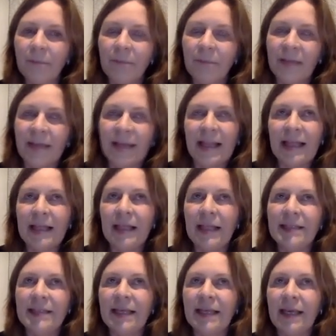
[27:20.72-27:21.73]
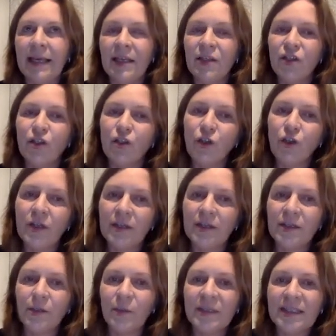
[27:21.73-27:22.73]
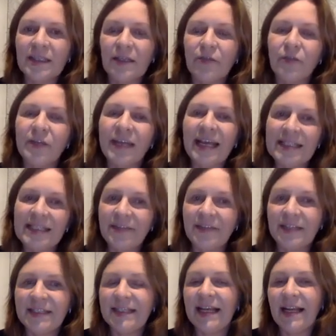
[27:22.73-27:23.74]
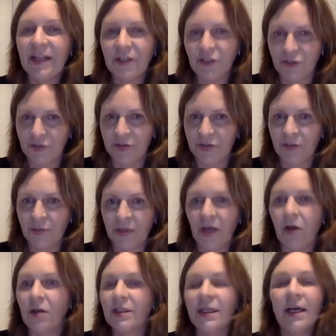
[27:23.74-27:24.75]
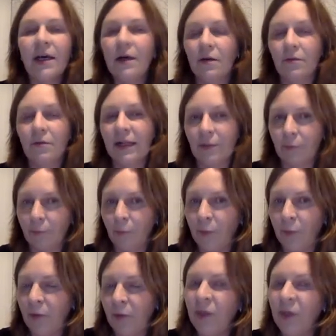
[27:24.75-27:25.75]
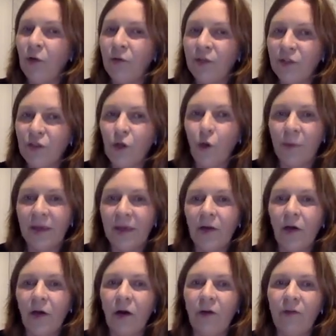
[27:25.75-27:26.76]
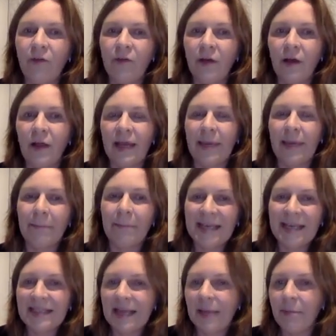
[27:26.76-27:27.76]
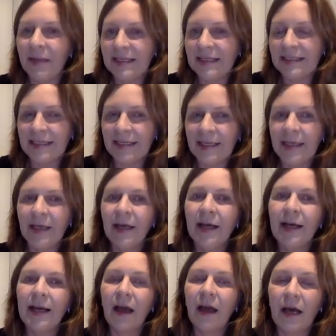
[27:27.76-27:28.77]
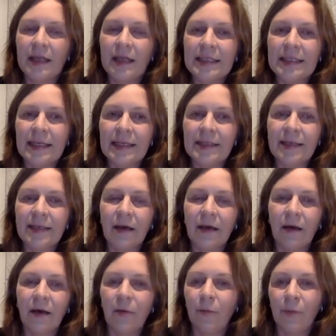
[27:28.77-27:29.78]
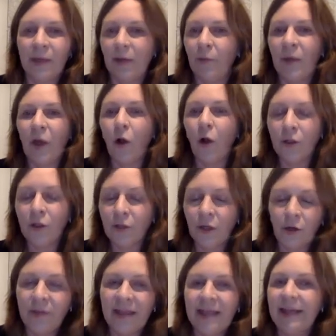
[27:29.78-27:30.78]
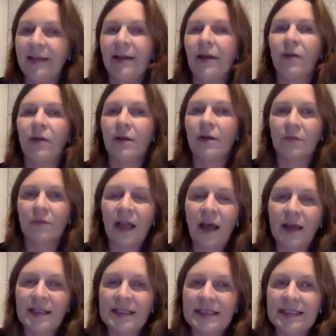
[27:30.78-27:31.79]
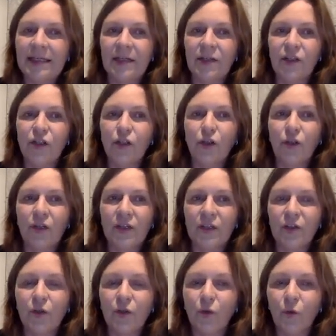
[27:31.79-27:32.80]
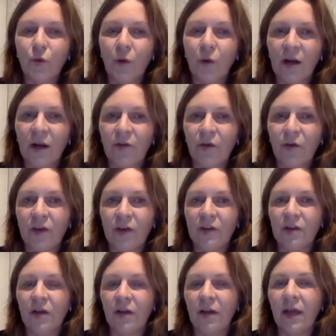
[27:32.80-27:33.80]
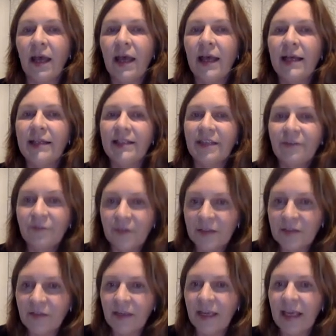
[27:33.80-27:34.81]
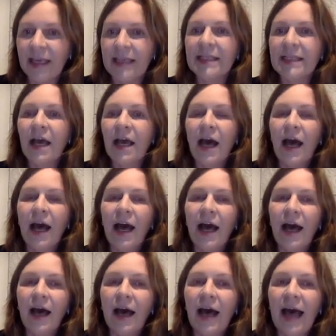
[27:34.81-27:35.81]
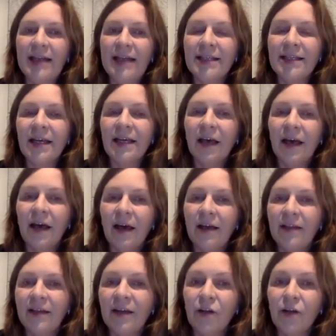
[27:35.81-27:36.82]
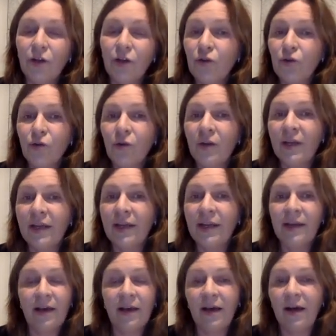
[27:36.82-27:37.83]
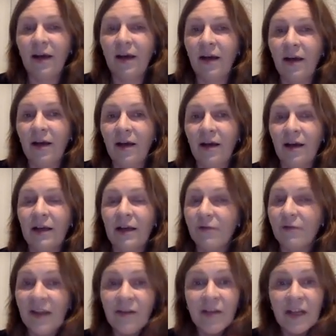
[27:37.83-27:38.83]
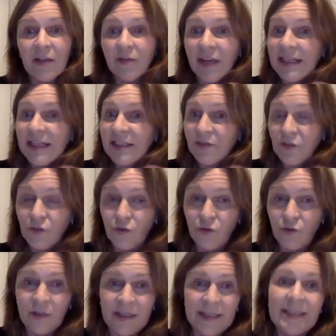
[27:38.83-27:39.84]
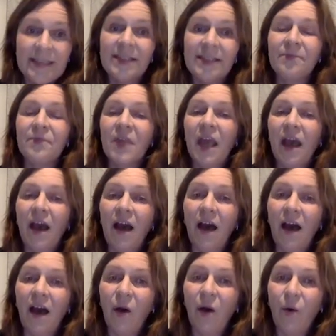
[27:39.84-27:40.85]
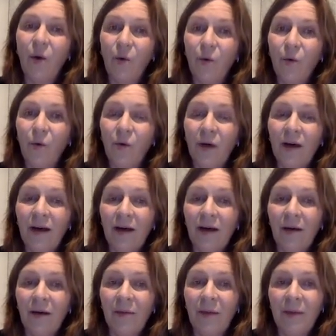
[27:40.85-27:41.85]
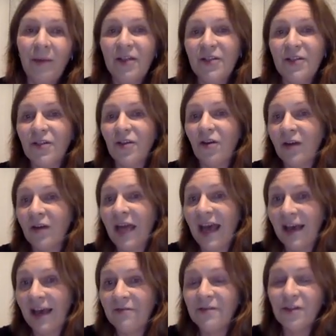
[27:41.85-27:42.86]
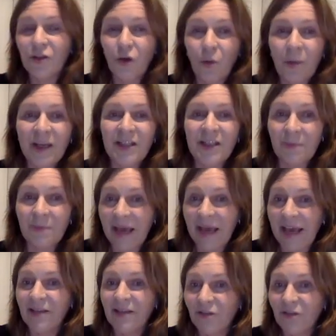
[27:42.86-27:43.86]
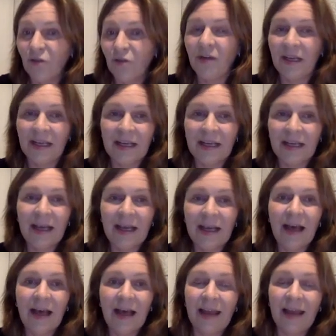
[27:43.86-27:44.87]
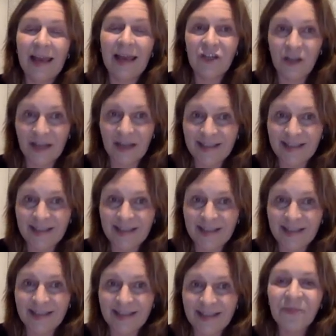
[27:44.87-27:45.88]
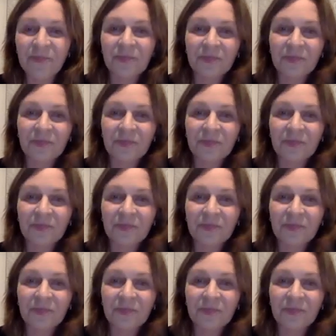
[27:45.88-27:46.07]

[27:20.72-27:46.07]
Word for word: like let, us say students with creative intelligence because well we, we know the topic of uh, like mixed ability classes uh, we, we all know that in our classes there are students who are focused on different things uh, and uh, they're usually uh, very creative students uh, who maybe don't have so much space during language lessons